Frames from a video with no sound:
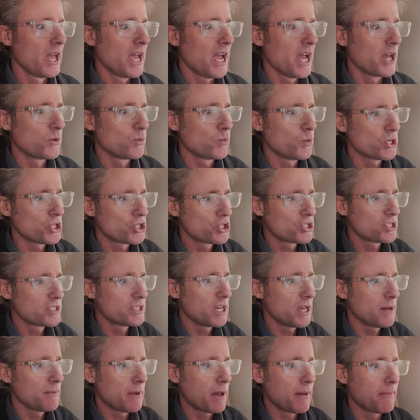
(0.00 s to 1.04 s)
and which
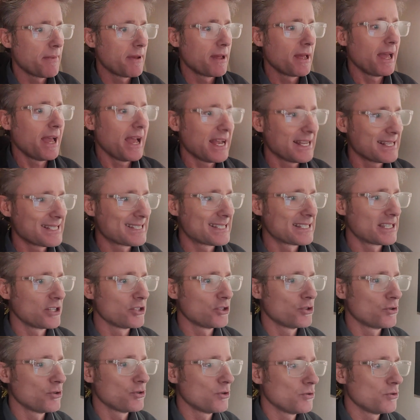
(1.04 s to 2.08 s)
CMMS
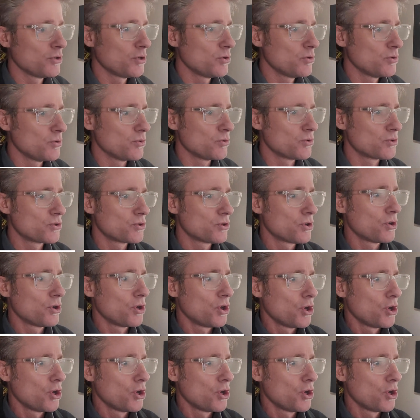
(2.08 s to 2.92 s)
do you use?